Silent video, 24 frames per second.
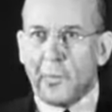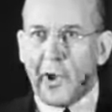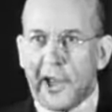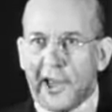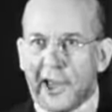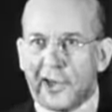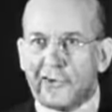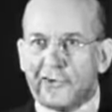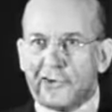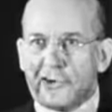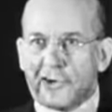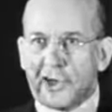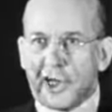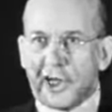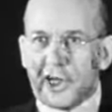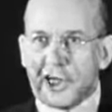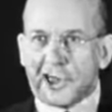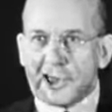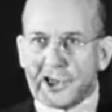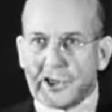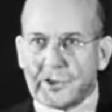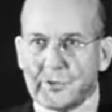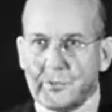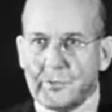by
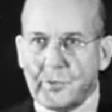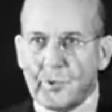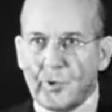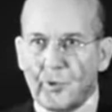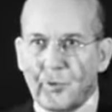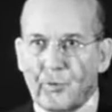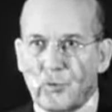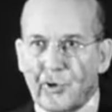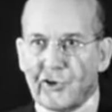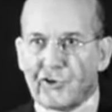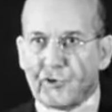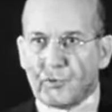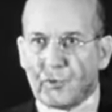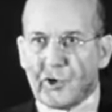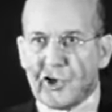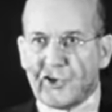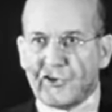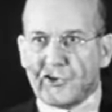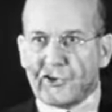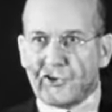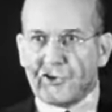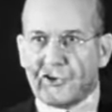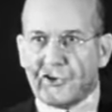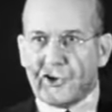education which
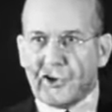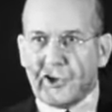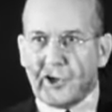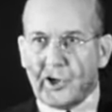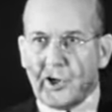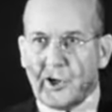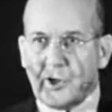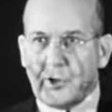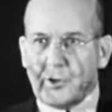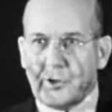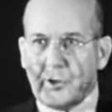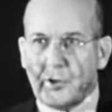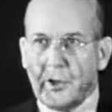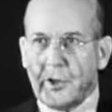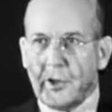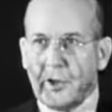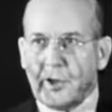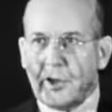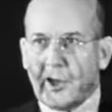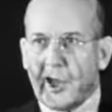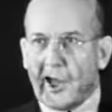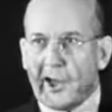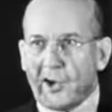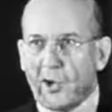reaches the young
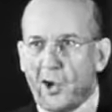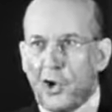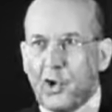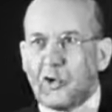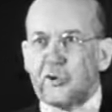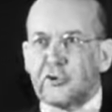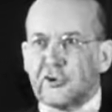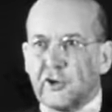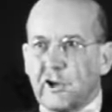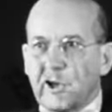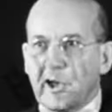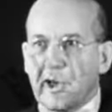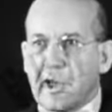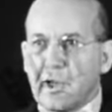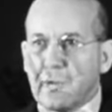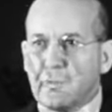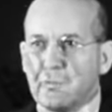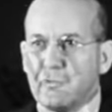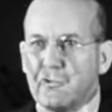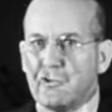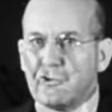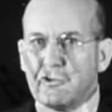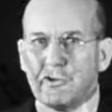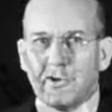at all
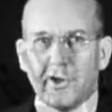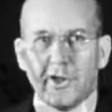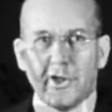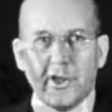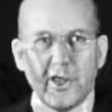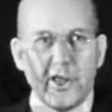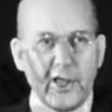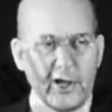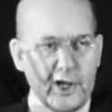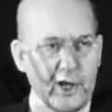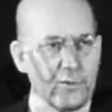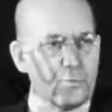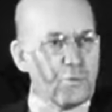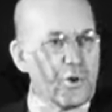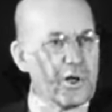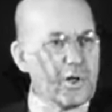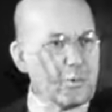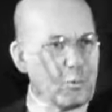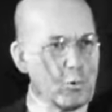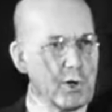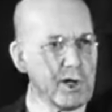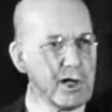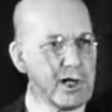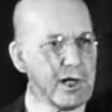times, in
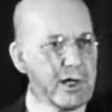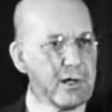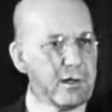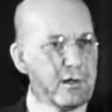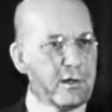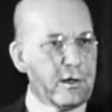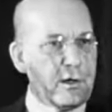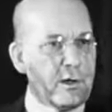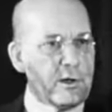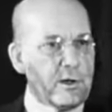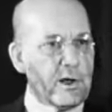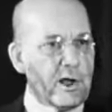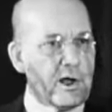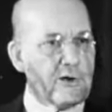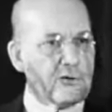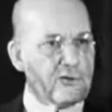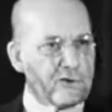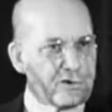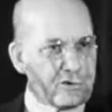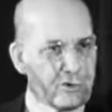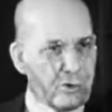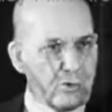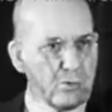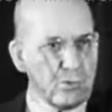every grade
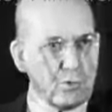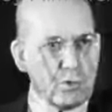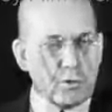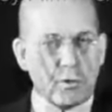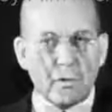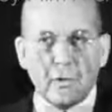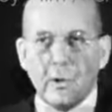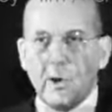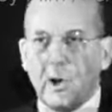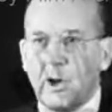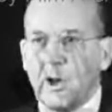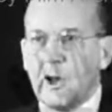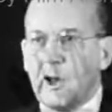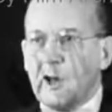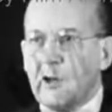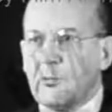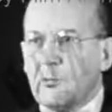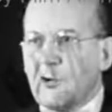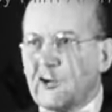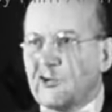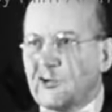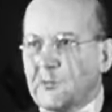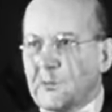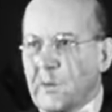and school,
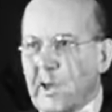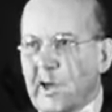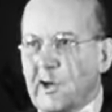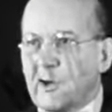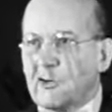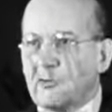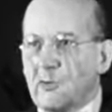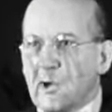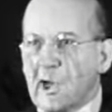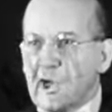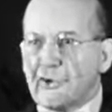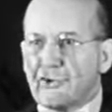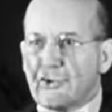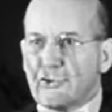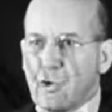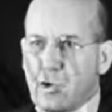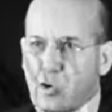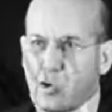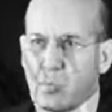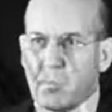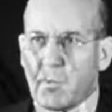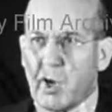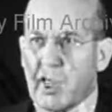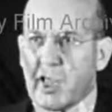which penetrates
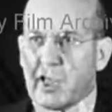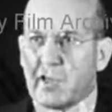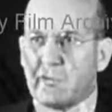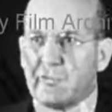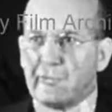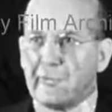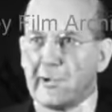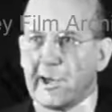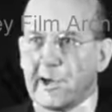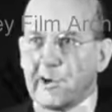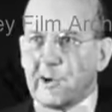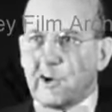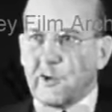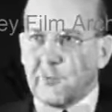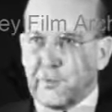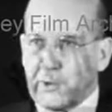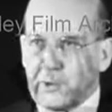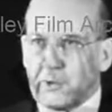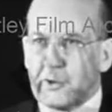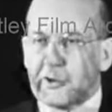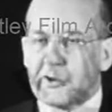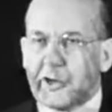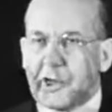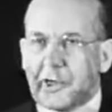home life and
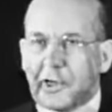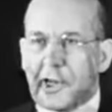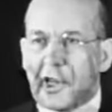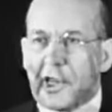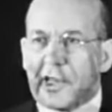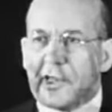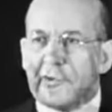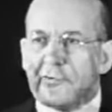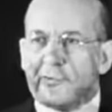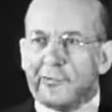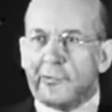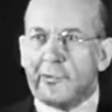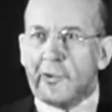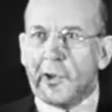community life.